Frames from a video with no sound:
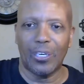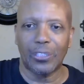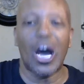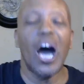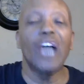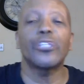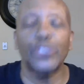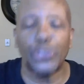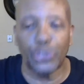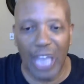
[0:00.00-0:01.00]
to
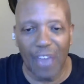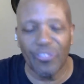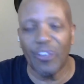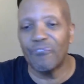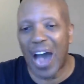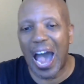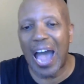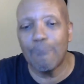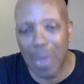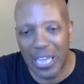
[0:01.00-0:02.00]
understand the
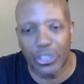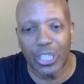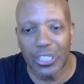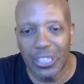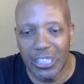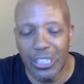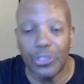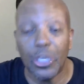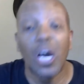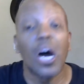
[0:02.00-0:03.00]
five basic
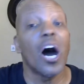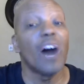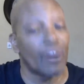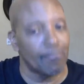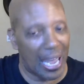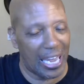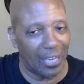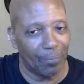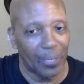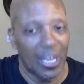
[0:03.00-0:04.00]
needs of a
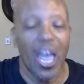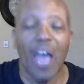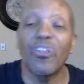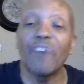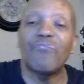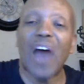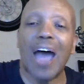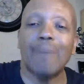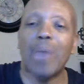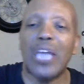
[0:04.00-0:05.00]
man and the
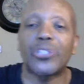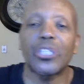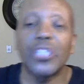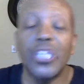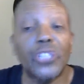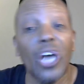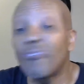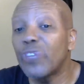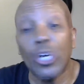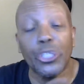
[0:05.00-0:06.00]
five basic needs
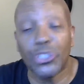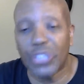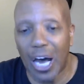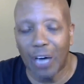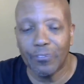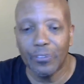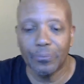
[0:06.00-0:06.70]
of yourself.